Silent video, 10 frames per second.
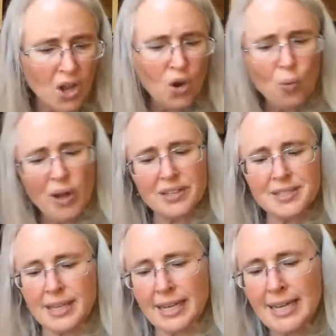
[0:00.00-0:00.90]
"Well,"
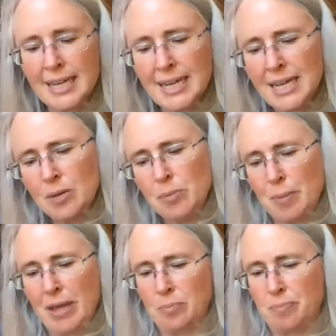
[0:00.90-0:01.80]
said he, "my
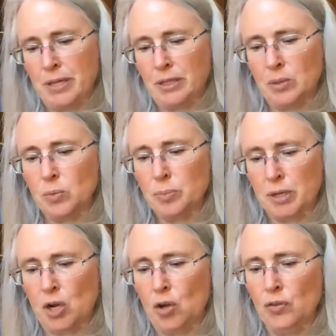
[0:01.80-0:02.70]
mate Bill would be
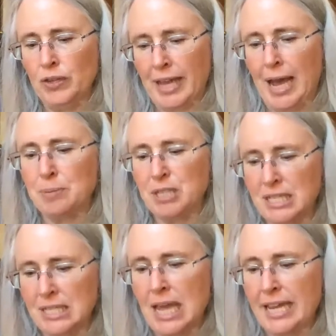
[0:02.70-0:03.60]
called the captain
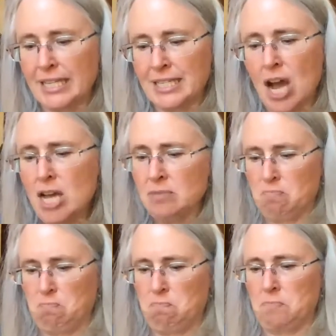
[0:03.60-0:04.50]
as like as not.
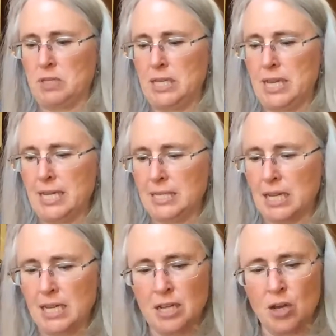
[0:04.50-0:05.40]
He has a
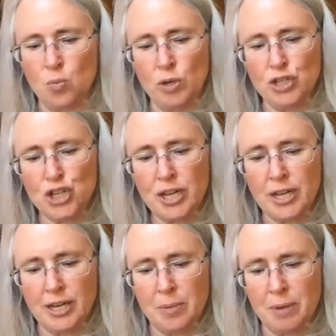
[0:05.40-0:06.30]
cut on one cheek
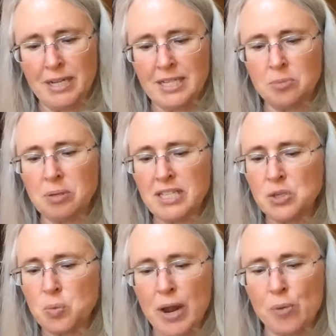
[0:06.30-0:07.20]
and a mighty
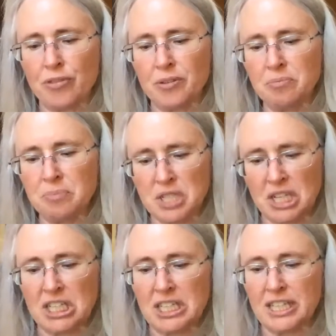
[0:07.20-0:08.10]
pleasant way with him,
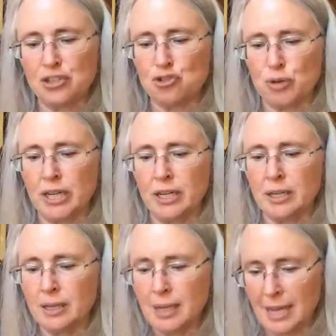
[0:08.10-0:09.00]
particularly in drink,
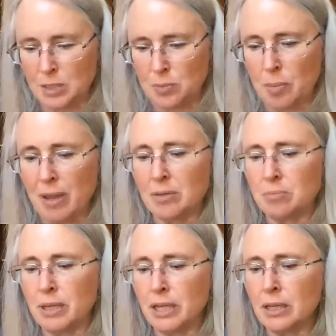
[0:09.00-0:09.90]
has my mate
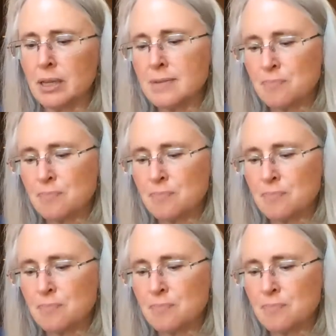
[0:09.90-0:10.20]
Bill.